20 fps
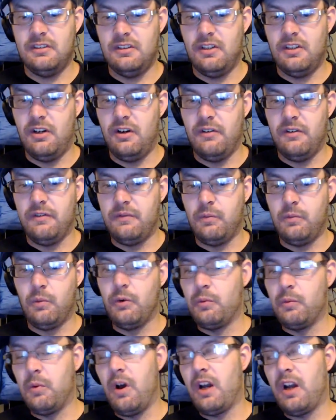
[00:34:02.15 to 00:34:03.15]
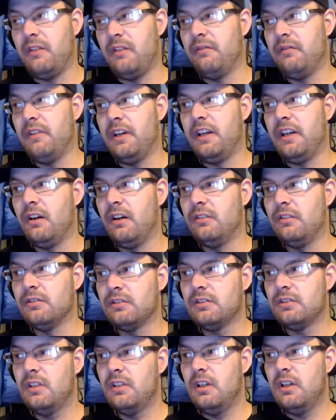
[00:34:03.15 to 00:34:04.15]
of woodworking
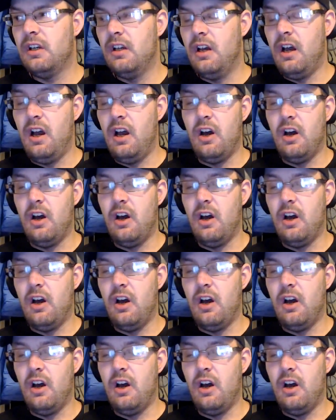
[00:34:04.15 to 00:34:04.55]
videos and